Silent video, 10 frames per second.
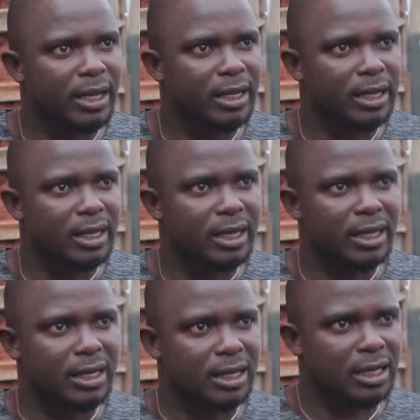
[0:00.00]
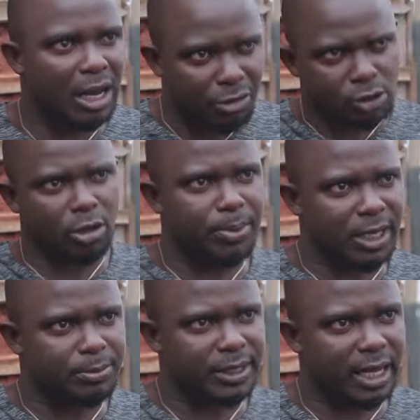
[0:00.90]
Ima, that razor
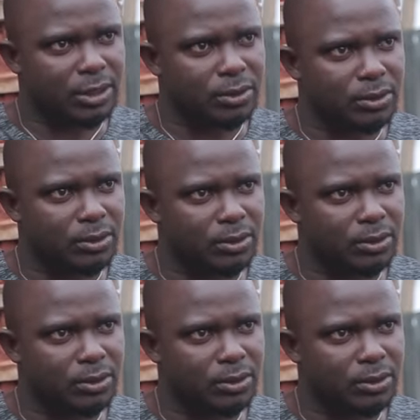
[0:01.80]
blade be that one.